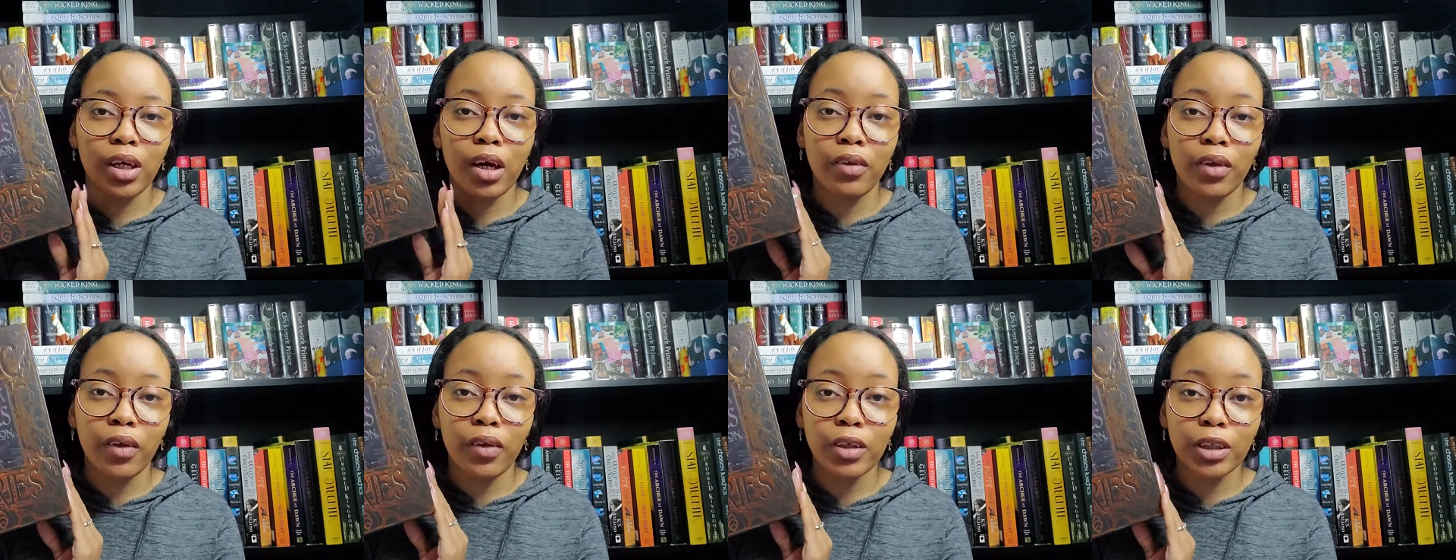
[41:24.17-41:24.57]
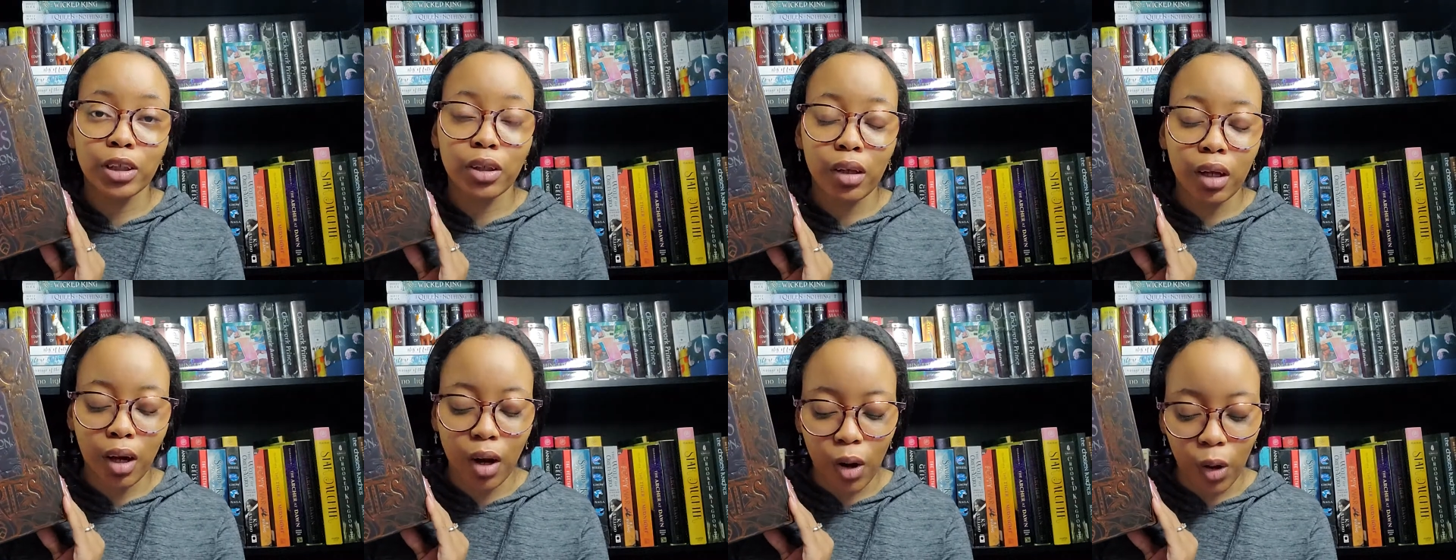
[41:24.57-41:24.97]
another
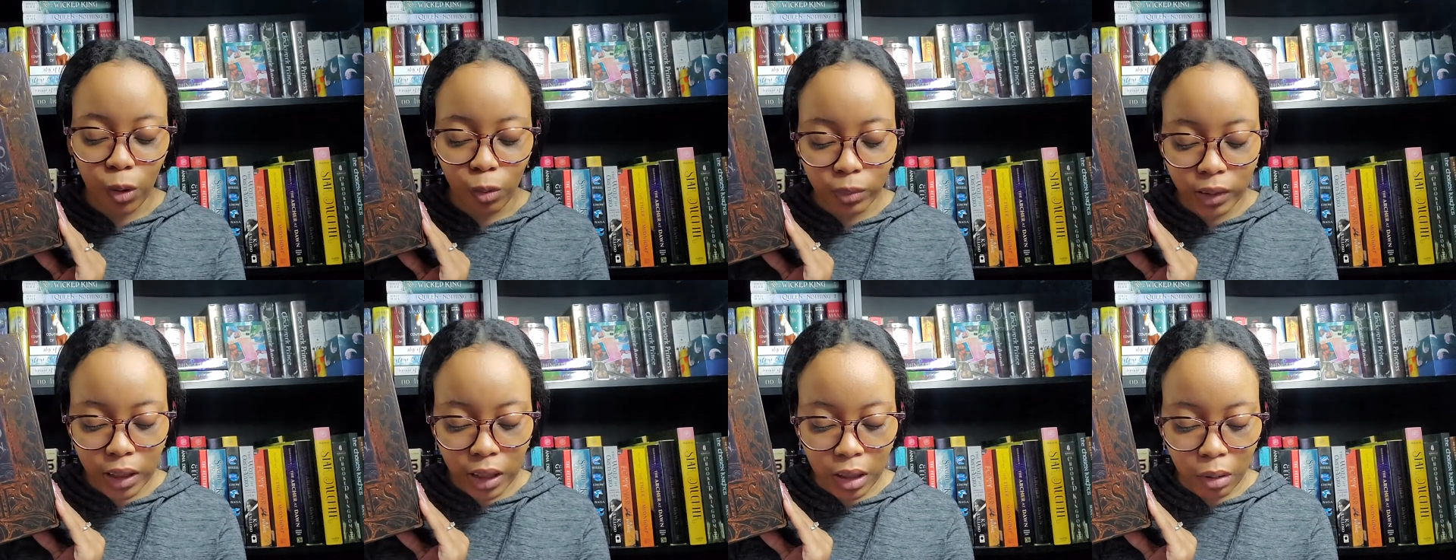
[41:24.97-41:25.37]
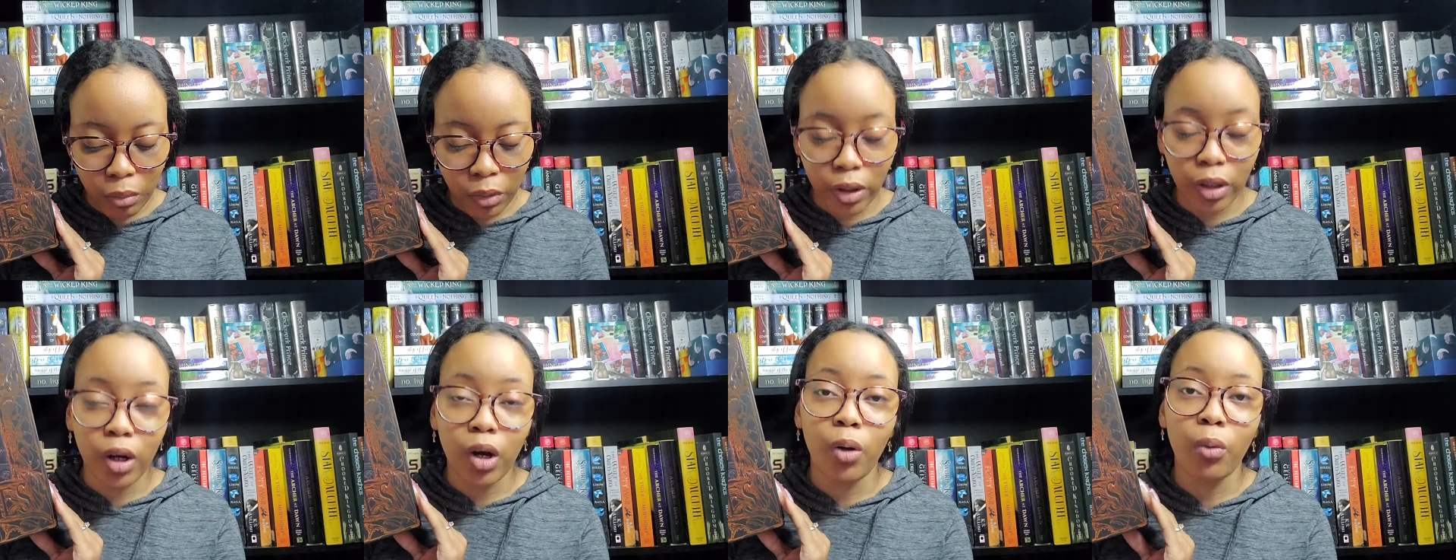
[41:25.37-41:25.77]
Sherlock Holmes, and I'm
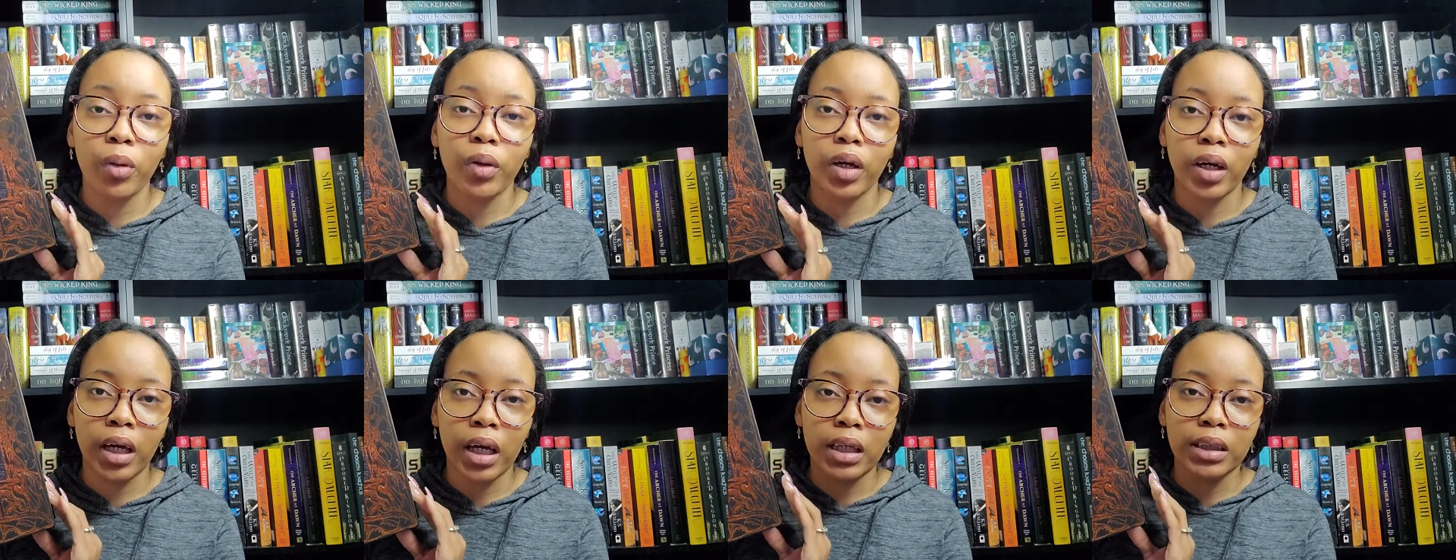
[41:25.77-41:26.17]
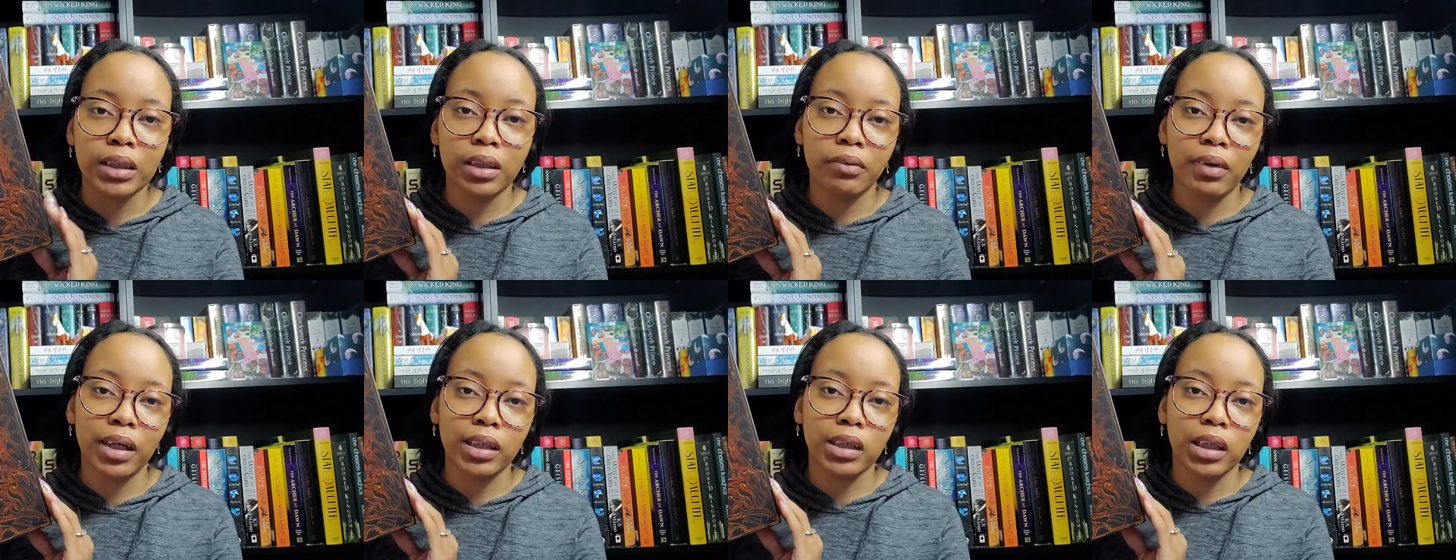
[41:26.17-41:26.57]
going to go with A Case
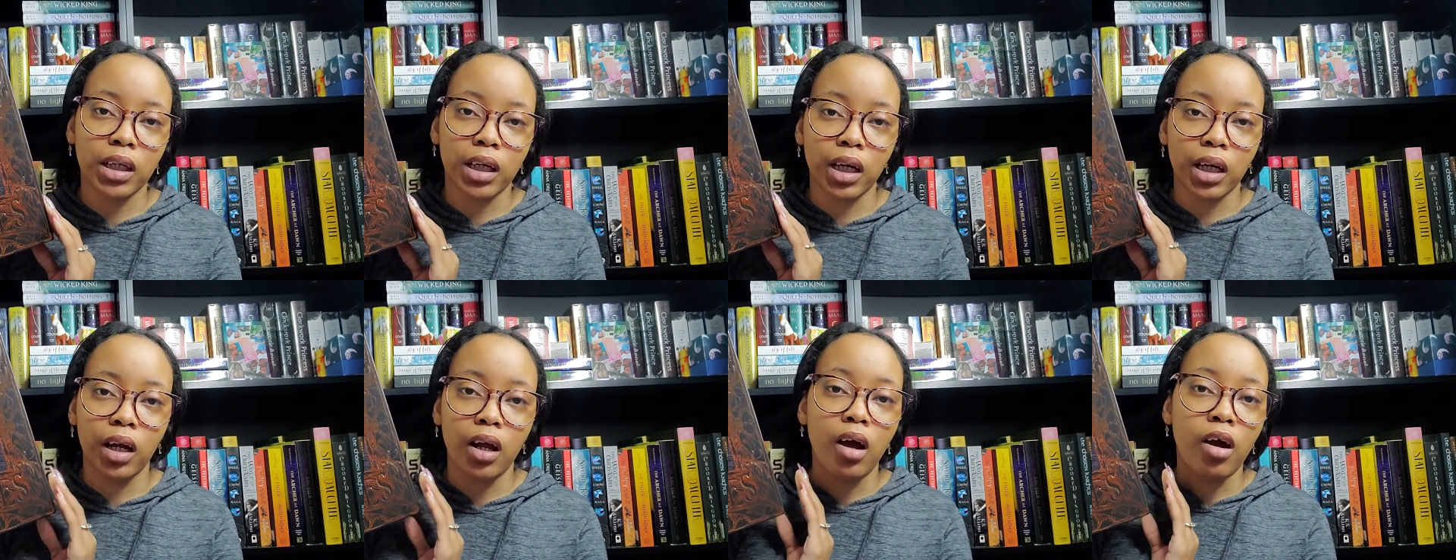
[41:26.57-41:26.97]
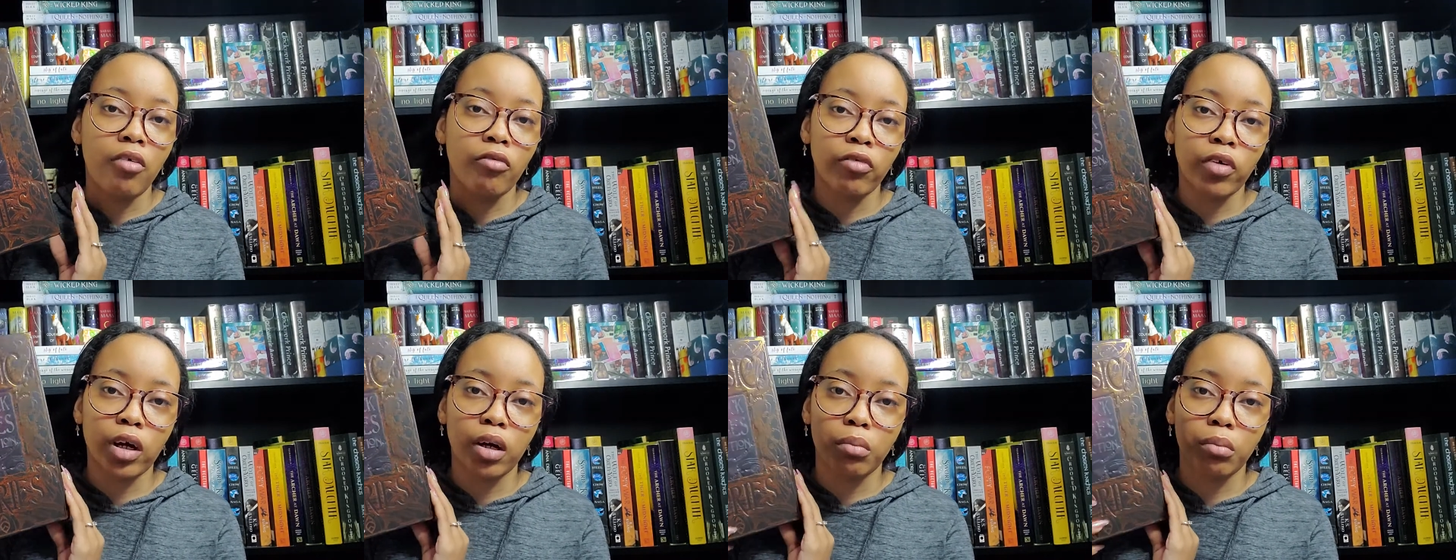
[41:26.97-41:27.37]
of Identity
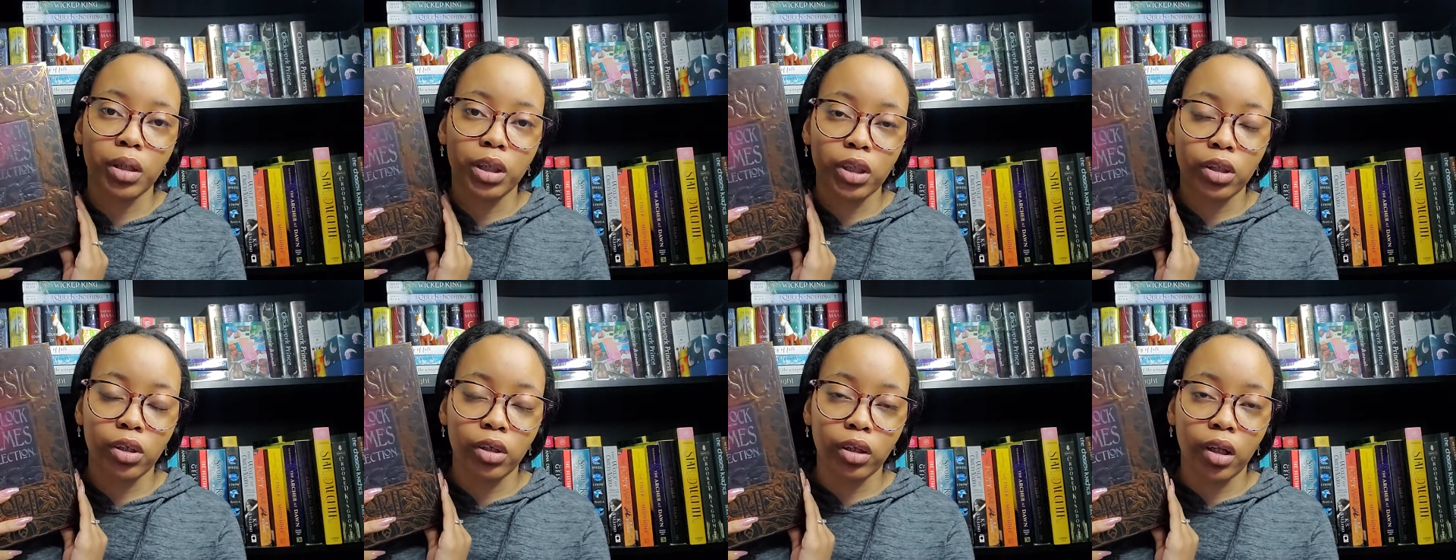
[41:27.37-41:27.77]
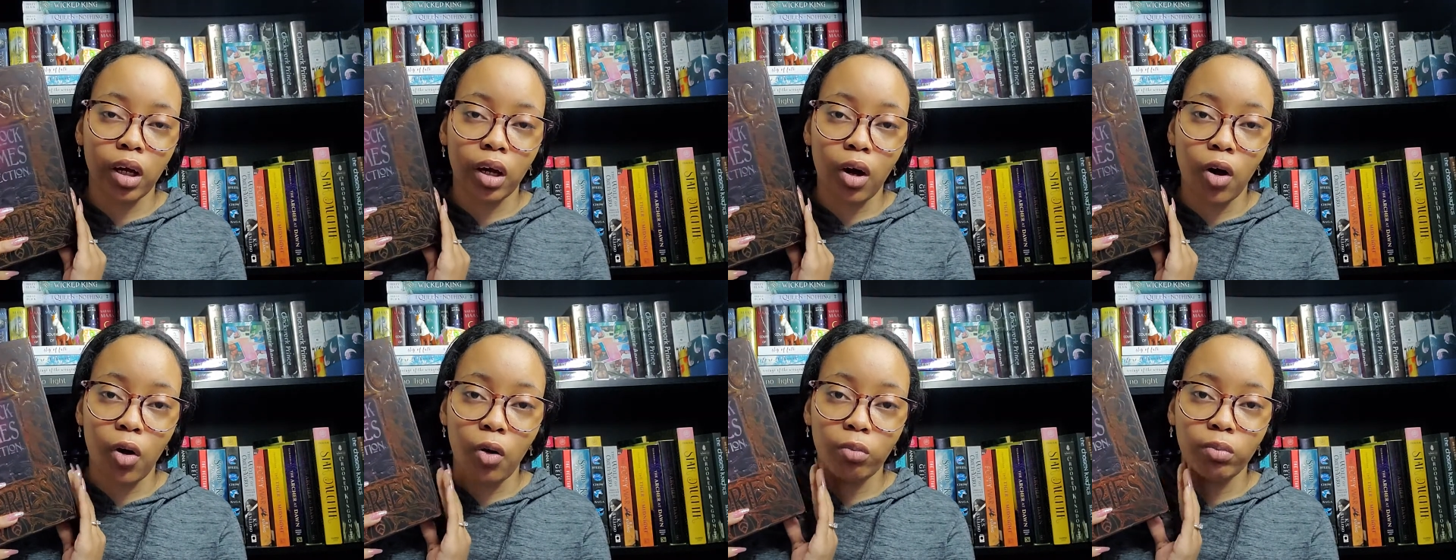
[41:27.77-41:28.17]
from
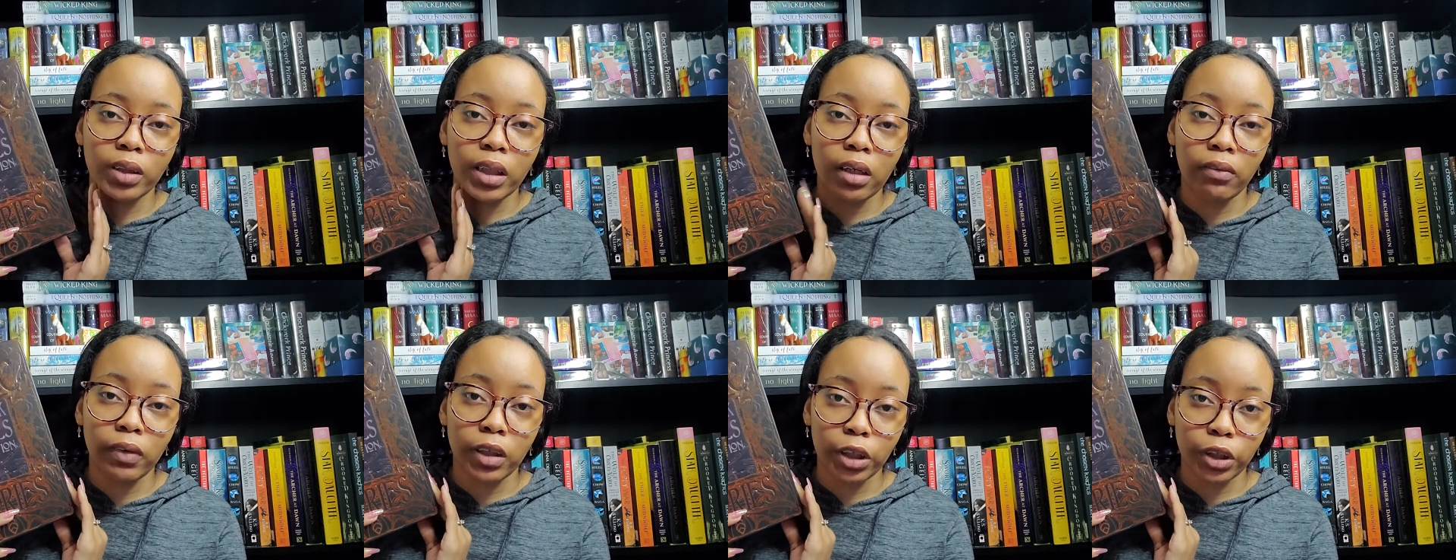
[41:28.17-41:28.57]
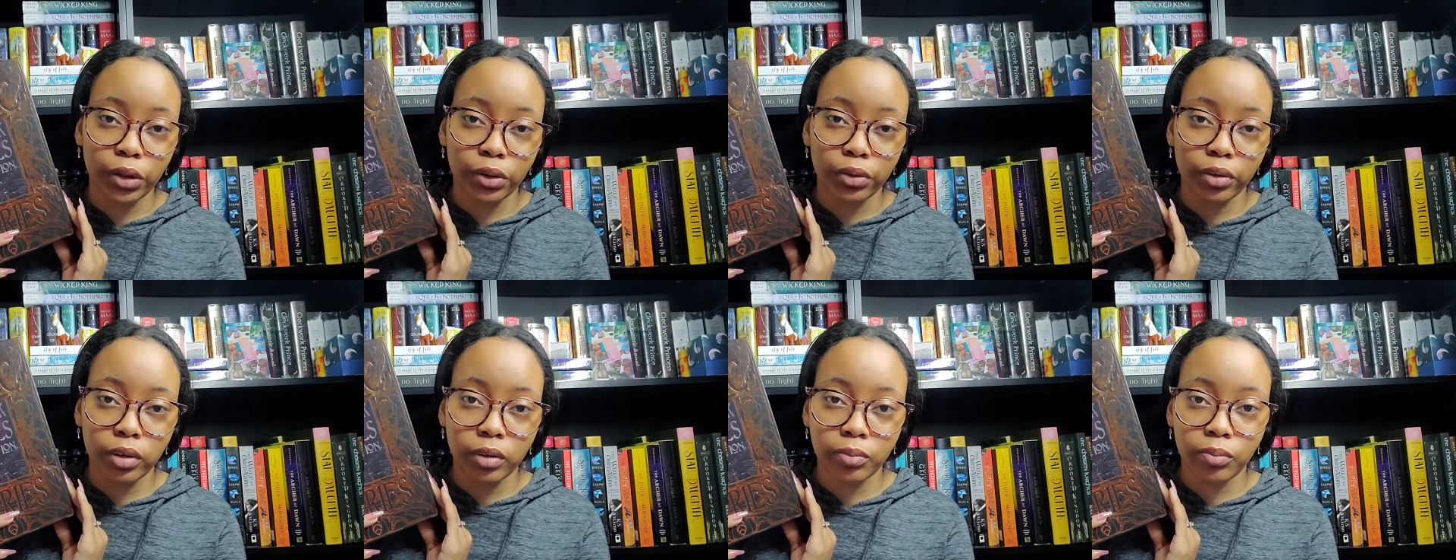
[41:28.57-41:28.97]
Sherlock Holmes
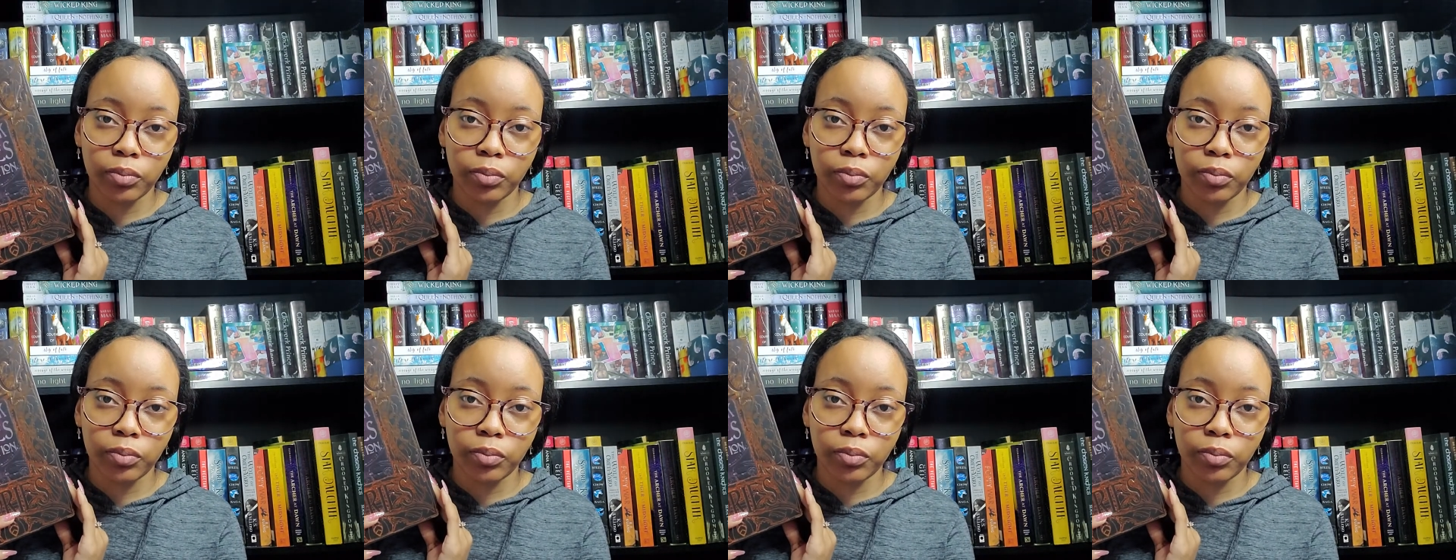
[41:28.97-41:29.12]
Adventures.